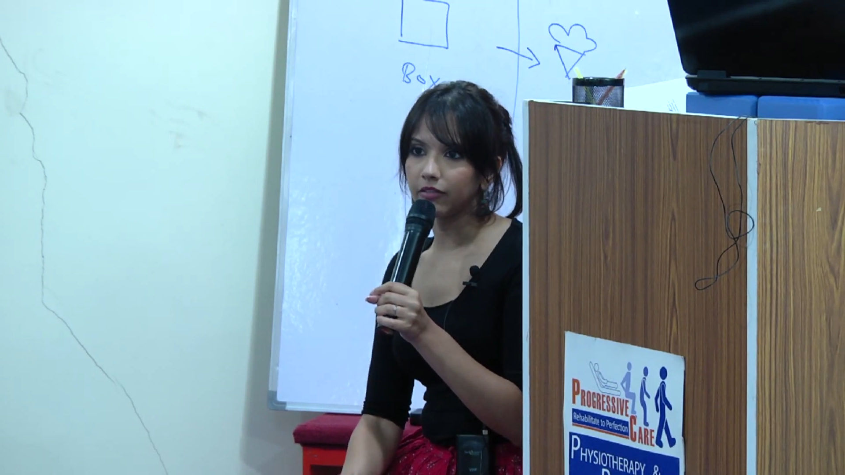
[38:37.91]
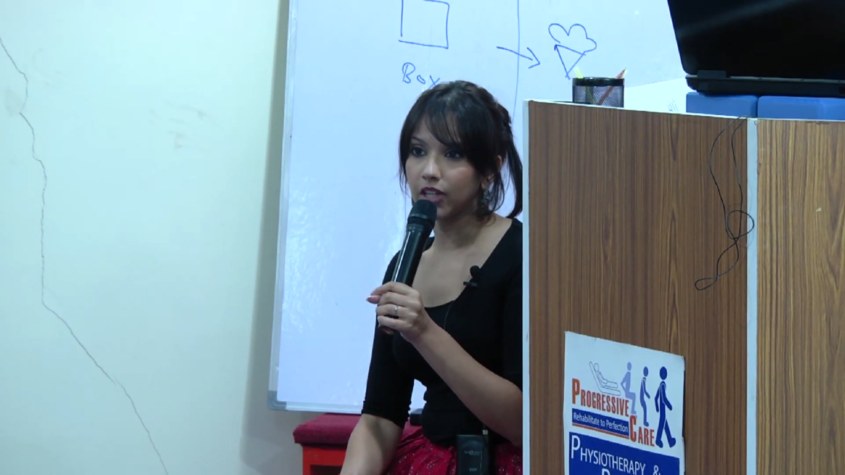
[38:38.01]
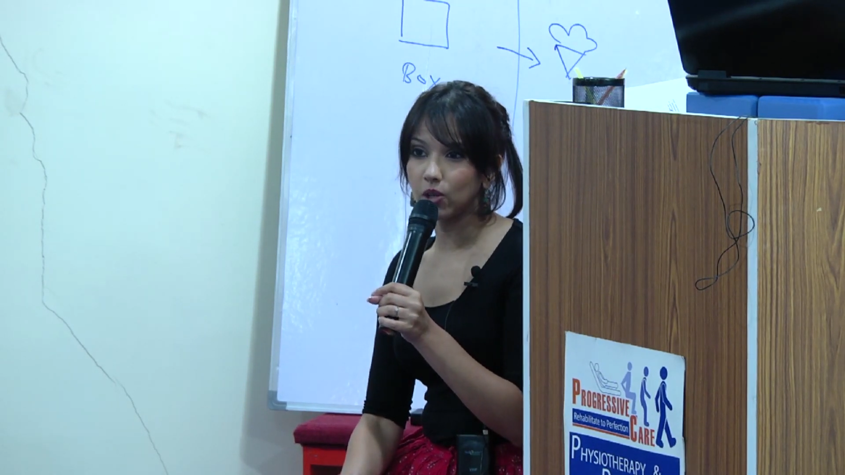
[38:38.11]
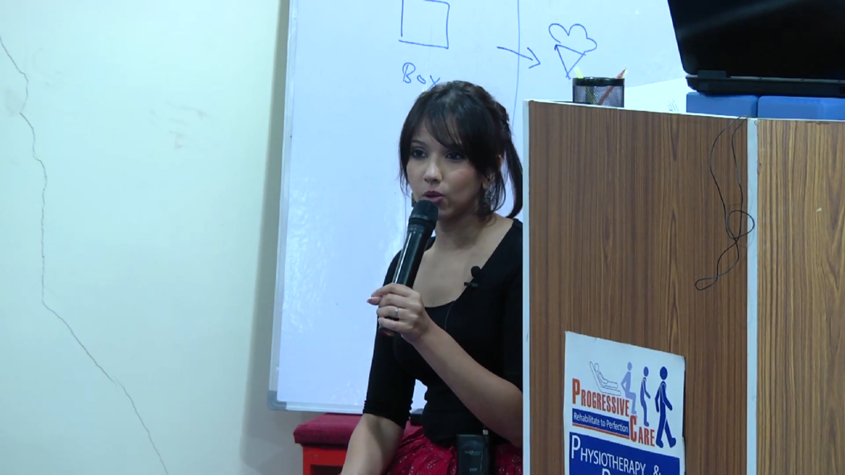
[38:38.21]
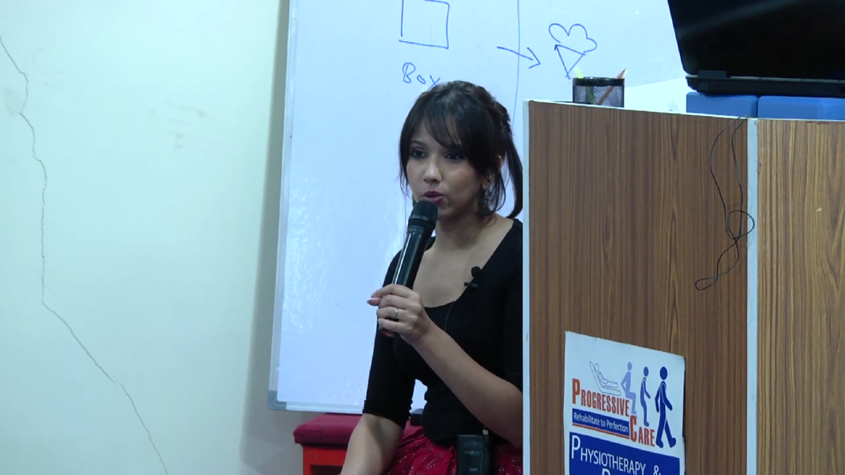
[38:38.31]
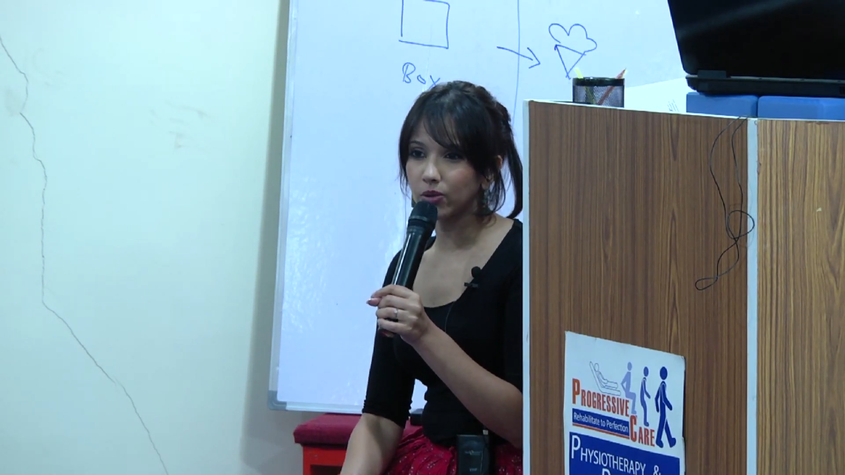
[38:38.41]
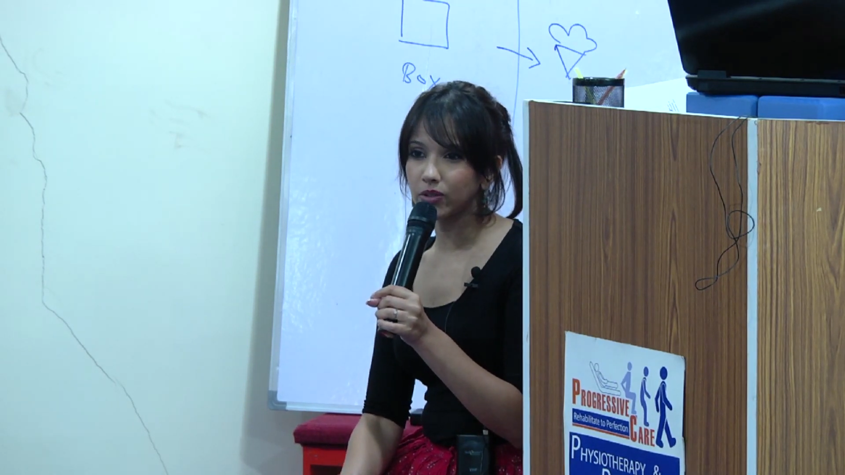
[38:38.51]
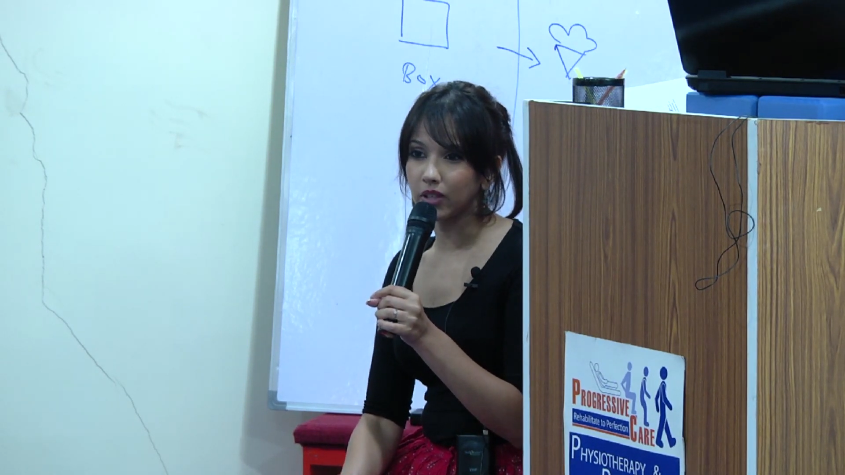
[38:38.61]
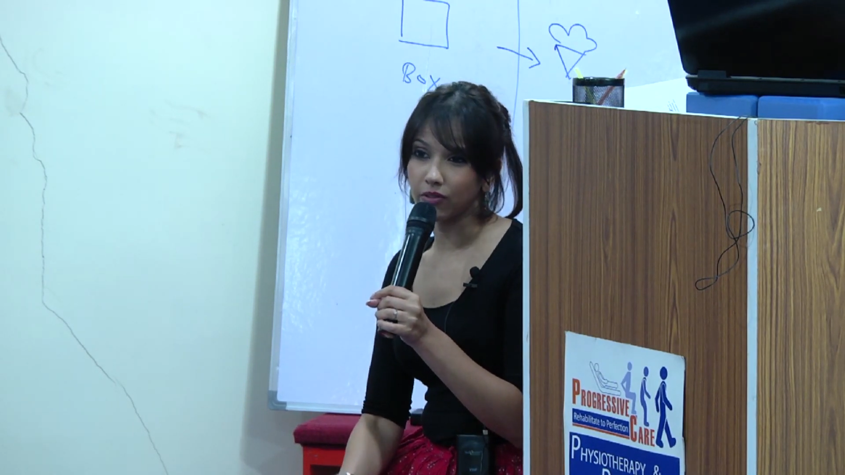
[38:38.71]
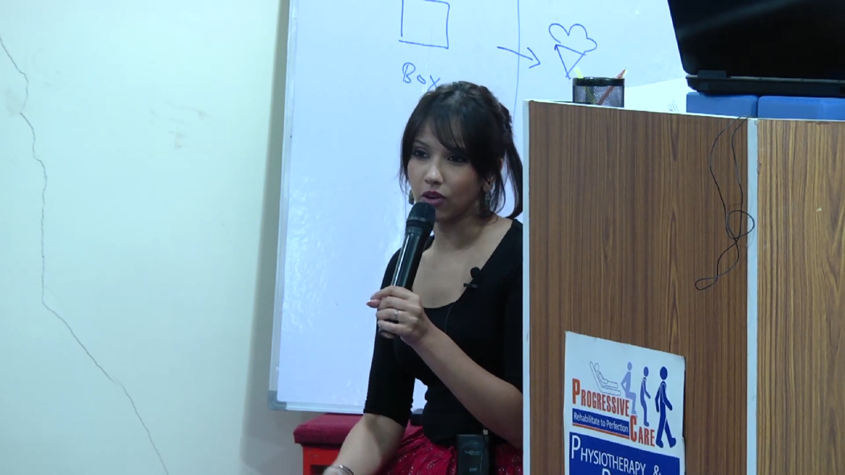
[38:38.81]

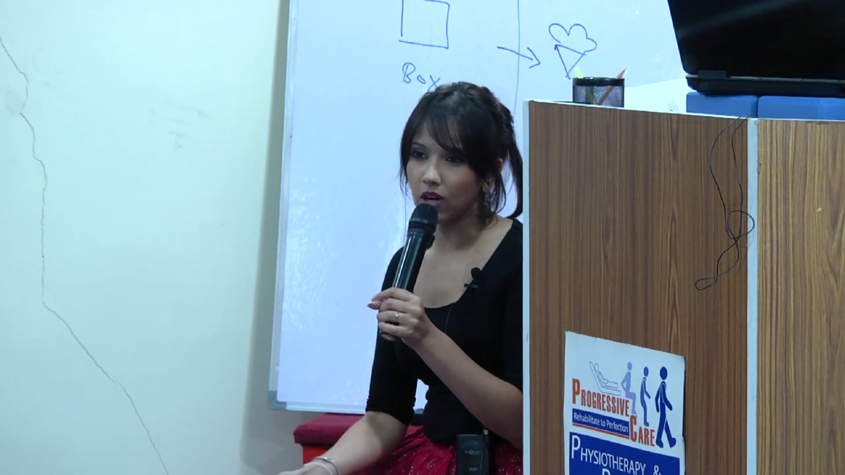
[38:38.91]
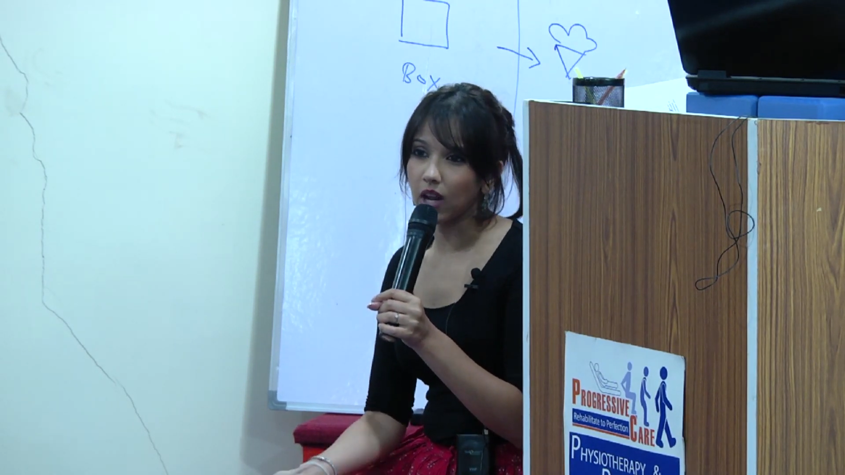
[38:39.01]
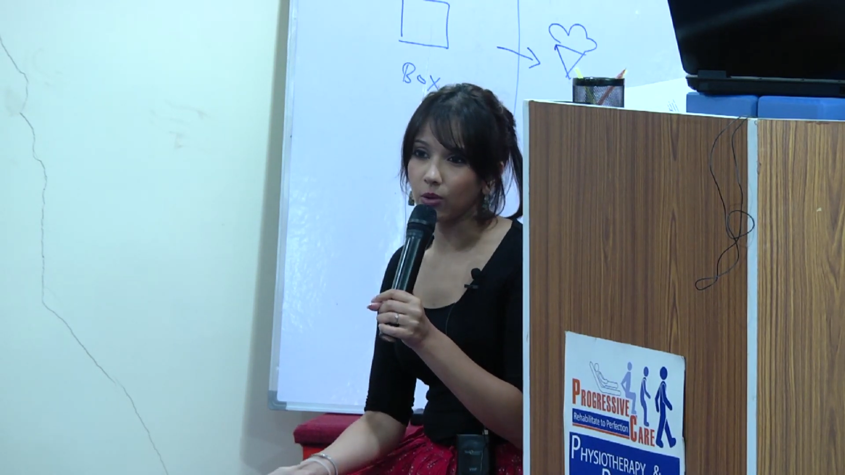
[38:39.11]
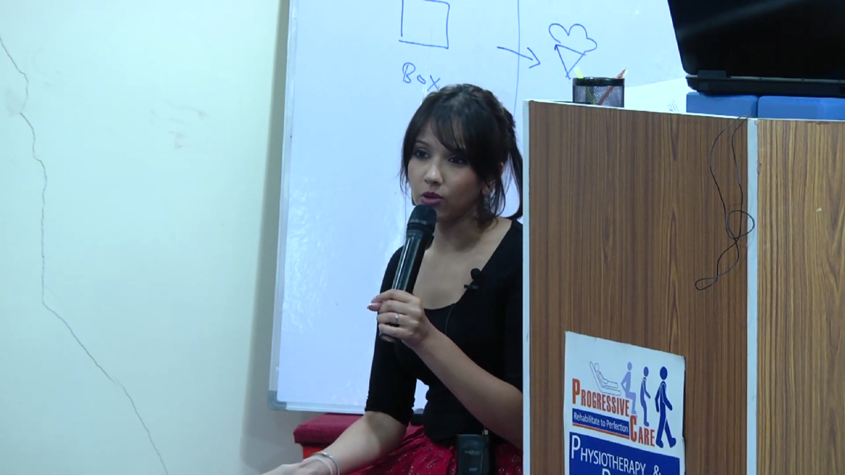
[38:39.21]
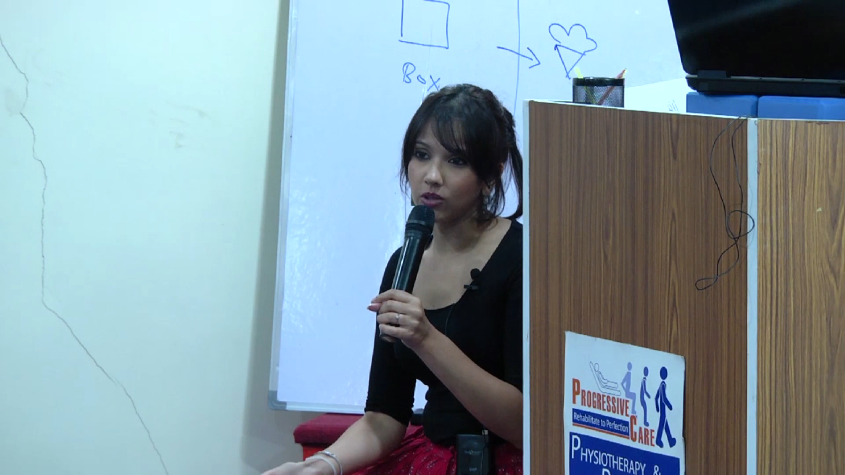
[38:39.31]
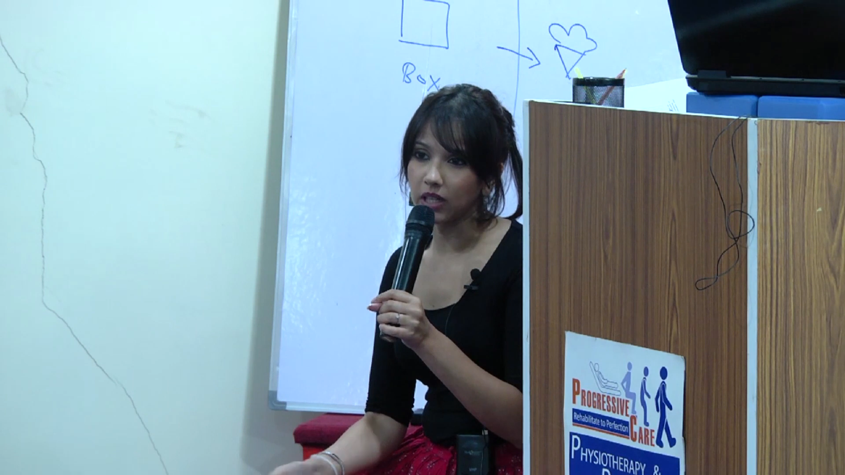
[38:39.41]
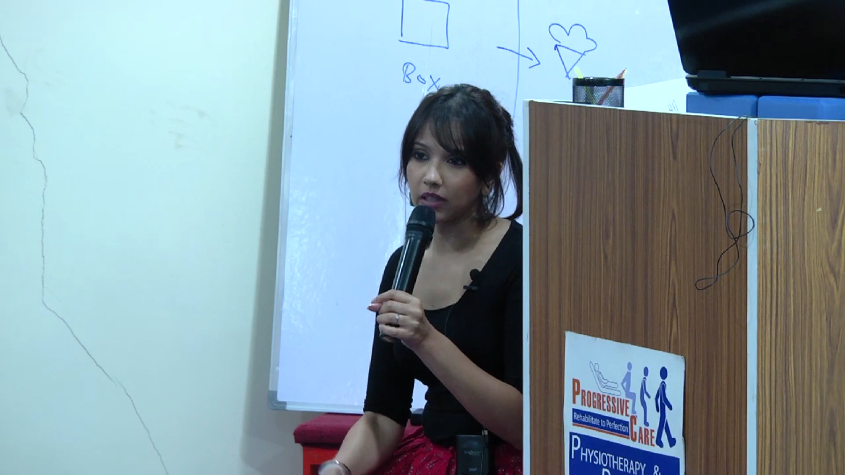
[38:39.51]
videos, if you're allowed to